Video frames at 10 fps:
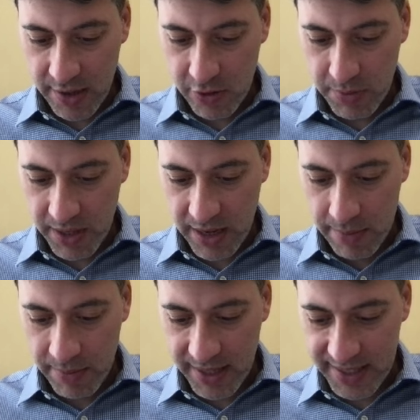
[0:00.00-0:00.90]

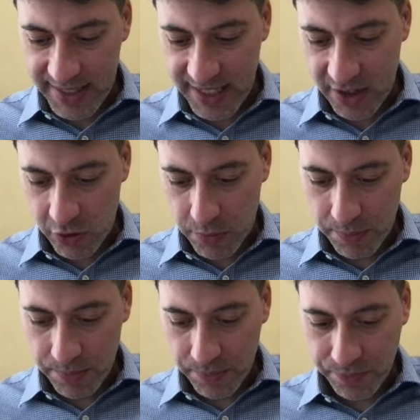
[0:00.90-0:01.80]
become 0
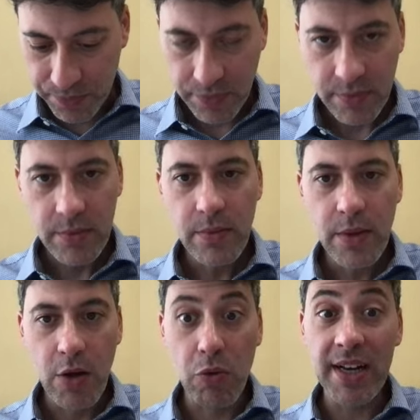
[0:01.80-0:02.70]

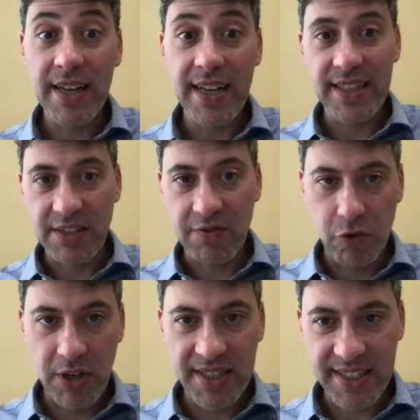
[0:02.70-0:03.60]
when it is
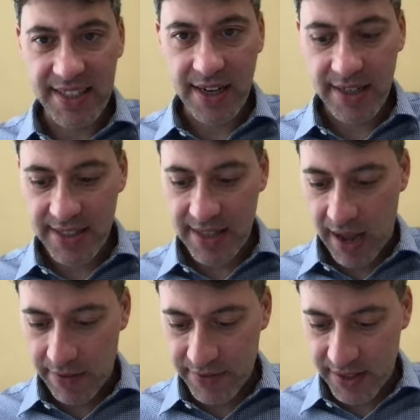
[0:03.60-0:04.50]
fully discharged
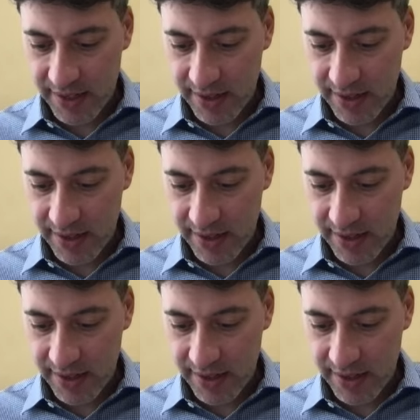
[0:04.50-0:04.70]
after